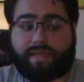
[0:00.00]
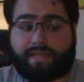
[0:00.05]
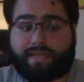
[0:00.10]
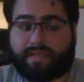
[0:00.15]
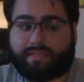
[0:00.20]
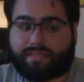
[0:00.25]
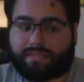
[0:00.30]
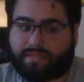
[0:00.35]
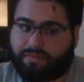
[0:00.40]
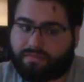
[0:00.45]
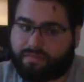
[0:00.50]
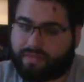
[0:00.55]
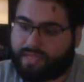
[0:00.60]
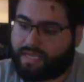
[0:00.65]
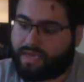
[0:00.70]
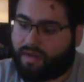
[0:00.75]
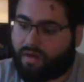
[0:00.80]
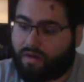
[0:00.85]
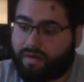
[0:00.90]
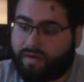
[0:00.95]
it does. So
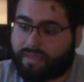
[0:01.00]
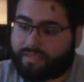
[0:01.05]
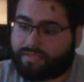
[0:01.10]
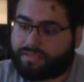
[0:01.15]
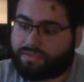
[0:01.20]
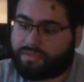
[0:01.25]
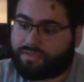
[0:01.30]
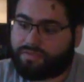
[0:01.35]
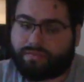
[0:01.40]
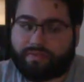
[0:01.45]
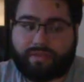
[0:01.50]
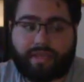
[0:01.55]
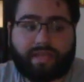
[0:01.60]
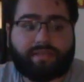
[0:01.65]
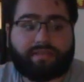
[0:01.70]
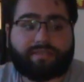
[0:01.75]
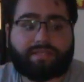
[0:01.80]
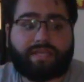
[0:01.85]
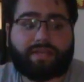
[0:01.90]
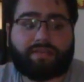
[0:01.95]
the artist who
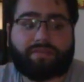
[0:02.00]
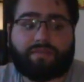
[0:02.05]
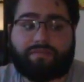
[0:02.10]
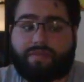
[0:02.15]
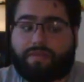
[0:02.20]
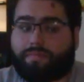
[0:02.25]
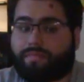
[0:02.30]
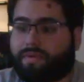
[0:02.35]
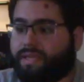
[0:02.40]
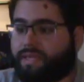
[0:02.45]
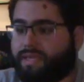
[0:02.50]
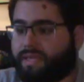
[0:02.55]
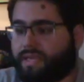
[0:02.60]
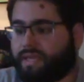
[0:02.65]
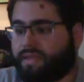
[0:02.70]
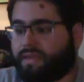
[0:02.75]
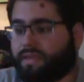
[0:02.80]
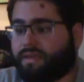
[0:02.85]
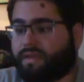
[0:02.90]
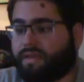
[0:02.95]
created the Statue of Liberty,
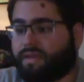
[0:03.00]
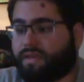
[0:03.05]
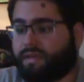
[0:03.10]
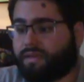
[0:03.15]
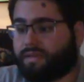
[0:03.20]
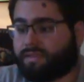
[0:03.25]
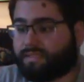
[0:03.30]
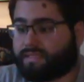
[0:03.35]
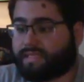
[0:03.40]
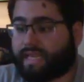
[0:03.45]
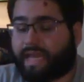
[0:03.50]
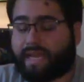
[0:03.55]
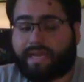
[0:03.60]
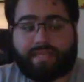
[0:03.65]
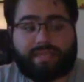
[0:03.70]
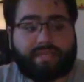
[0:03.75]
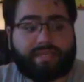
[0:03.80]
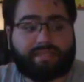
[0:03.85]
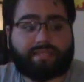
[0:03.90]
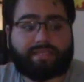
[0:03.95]
he
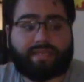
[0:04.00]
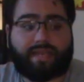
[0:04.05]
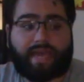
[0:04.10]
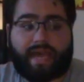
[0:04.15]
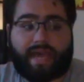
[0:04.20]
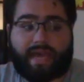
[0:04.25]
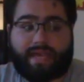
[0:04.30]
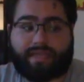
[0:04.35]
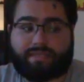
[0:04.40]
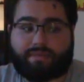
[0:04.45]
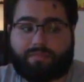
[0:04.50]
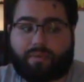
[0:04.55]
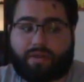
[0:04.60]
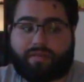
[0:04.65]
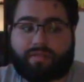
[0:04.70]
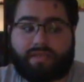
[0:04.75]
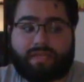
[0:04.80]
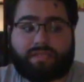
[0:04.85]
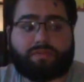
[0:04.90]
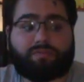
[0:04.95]
cited this as
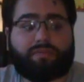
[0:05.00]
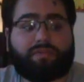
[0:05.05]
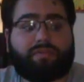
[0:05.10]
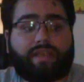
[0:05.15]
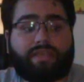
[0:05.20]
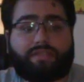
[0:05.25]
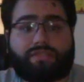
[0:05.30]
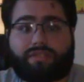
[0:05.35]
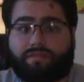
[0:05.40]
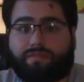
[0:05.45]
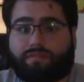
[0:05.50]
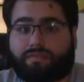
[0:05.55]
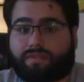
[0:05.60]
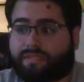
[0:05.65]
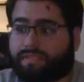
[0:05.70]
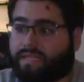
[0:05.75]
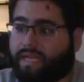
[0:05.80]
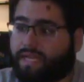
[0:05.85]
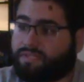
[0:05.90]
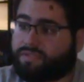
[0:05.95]
part of the inspiration for the
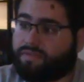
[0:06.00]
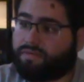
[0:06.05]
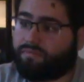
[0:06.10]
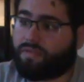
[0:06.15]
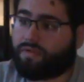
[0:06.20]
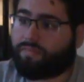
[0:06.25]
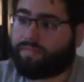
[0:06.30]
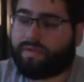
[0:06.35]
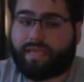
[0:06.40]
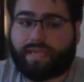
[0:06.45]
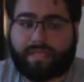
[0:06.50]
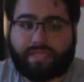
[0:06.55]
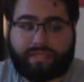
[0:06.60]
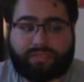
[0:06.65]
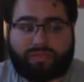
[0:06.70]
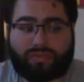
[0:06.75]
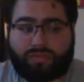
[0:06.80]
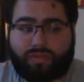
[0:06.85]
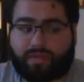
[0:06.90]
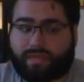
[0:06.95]
Statue of Liberty and
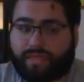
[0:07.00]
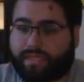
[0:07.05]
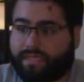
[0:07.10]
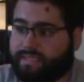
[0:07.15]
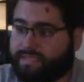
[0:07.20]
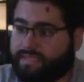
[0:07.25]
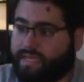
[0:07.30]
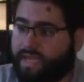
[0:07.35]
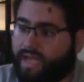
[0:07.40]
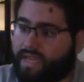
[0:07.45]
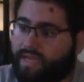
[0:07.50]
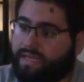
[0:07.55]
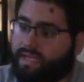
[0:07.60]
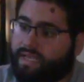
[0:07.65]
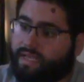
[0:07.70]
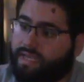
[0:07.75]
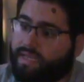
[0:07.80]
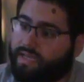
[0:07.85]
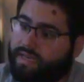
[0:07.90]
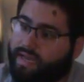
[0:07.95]
its look and design.
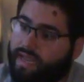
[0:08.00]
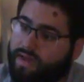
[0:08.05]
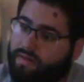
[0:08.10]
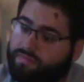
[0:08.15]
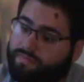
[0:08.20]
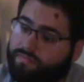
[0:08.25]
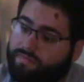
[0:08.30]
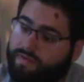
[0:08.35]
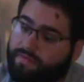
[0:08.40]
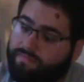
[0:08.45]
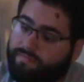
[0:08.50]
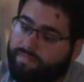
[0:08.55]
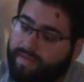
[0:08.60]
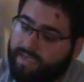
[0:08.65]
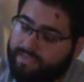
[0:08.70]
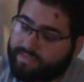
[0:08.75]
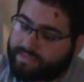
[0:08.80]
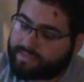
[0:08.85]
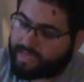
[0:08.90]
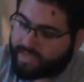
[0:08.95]
Now, what's very
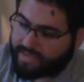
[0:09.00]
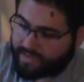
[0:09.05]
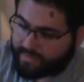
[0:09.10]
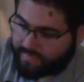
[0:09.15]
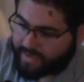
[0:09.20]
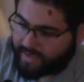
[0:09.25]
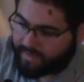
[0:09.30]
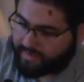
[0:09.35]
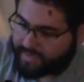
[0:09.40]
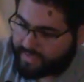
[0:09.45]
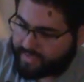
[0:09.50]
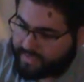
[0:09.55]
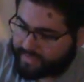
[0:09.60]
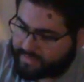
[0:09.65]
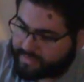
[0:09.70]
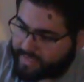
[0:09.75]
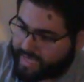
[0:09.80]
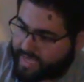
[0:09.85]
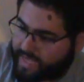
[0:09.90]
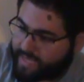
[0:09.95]
fascinating about it
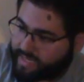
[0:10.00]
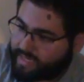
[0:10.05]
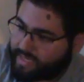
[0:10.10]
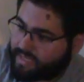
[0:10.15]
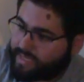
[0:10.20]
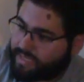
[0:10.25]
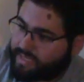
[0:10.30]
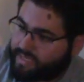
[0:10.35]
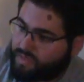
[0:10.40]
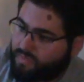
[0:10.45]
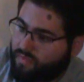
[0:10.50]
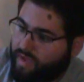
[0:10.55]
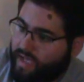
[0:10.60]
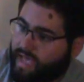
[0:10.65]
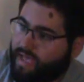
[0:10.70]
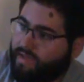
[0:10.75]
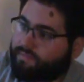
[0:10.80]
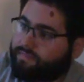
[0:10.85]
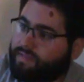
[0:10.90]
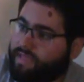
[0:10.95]
is that you
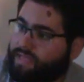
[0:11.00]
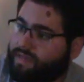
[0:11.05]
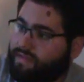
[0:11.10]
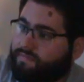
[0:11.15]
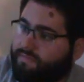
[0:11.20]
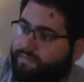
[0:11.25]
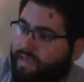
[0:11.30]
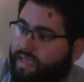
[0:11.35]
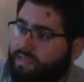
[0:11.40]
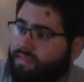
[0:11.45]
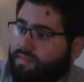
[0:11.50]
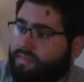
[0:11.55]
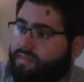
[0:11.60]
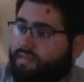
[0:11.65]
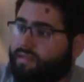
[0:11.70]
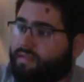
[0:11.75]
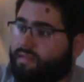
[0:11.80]
have Lady Faith,